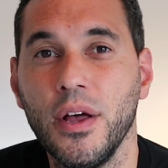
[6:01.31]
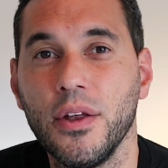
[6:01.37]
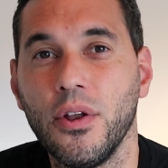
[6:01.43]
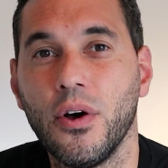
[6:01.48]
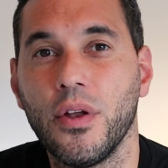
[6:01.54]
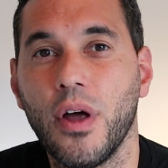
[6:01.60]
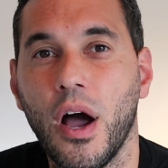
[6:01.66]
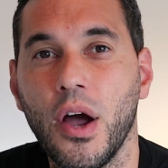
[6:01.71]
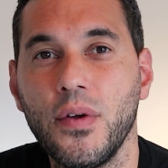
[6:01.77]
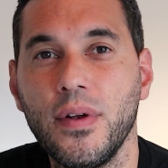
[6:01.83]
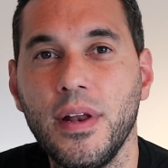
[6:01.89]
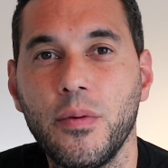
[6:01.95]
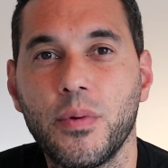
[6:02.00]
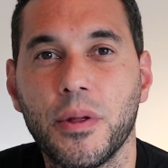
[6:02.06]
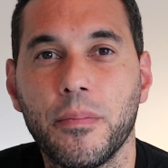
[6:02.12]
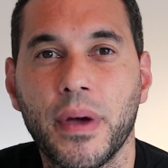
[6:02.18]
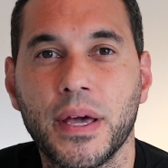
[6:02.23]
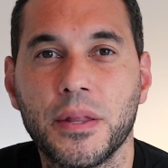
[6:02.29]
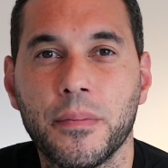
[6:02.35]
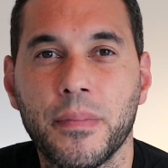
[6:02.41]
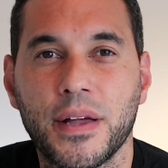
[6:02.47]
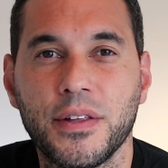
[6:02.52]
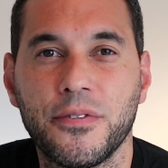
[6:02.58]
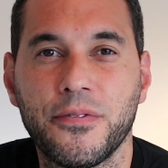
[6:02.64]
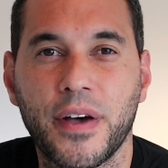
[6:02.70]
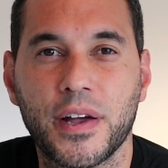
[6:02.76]
not only would it make the
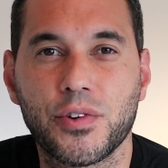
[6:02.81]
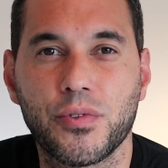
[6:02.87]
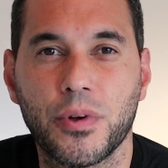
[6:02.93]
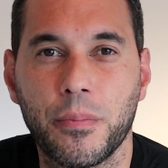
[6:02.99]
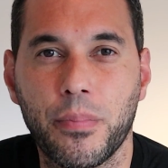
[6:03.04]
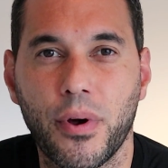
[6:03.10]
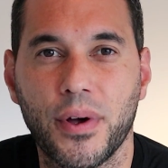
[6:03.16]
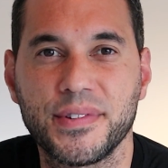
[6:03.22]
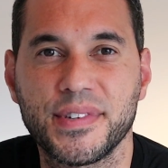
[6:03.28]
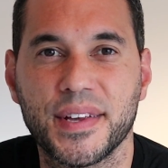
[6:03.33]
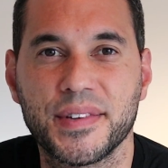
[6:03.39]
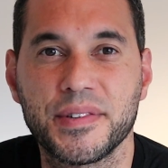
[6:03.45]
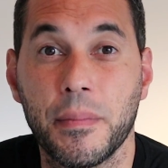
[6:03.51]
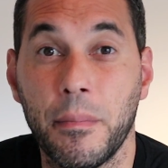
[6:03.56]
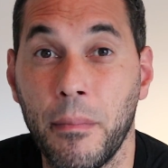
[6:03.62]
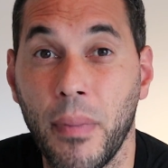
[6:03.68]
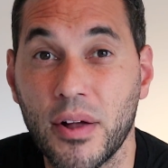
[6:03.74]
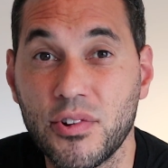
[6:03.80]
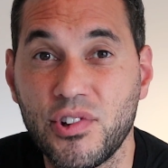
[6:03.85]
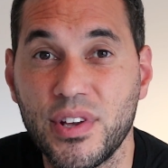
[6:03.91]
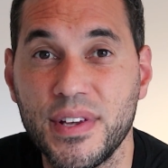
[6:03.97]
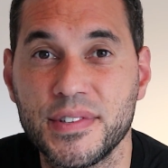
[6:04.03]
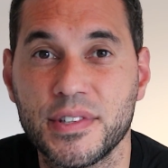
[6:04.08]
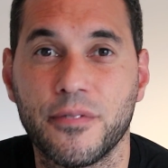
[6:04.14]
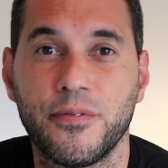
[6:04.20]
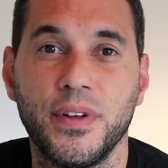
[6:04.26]
manufacturing process much
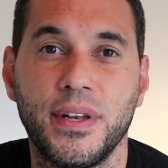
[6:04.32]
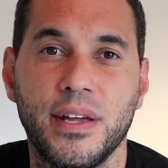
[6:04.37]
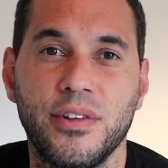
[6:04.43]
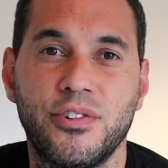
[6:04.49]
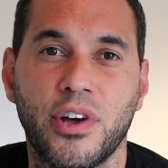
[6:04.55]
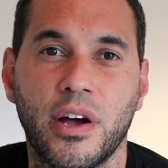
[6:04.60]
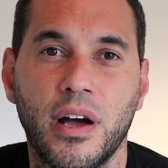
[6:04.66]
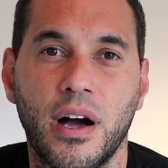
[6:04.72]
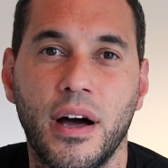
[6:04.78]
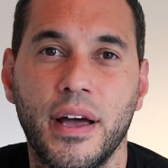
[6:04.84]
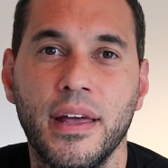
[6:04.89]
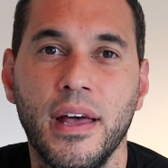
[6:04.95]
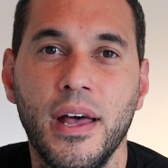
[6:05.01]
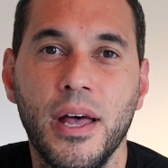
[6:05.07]
easier for DJI,